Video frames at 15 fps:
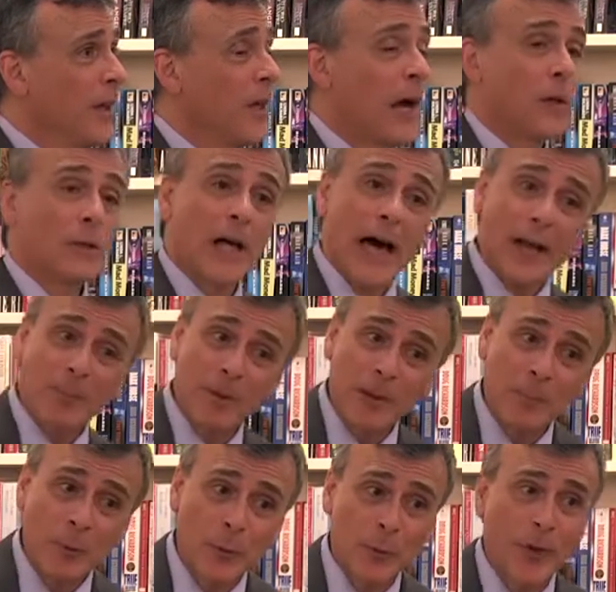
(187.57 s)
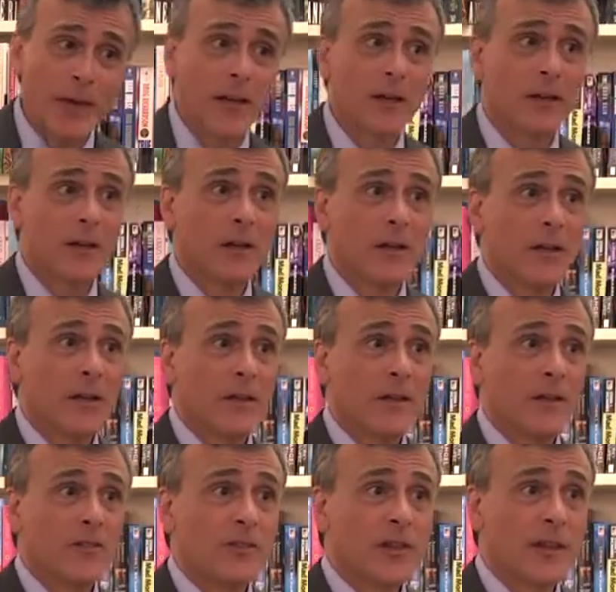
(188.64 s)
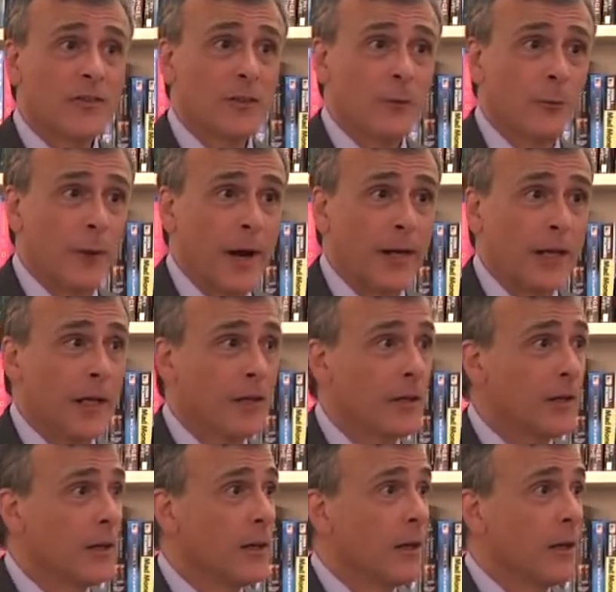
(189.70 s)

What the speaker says: Now, a lot of people think that schizophrenia